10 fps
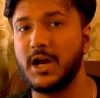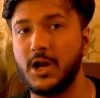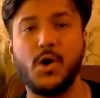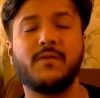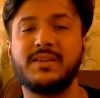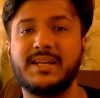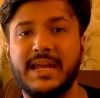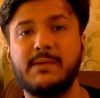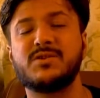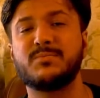Along with the
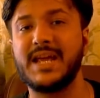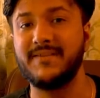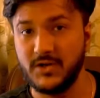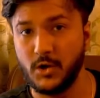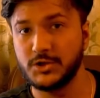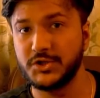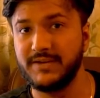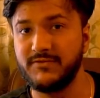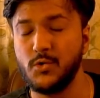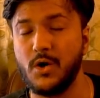Capgemini, we also
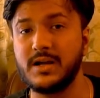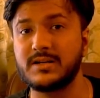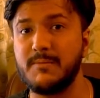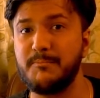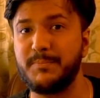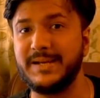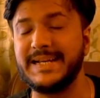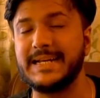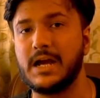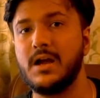give you our
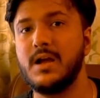complete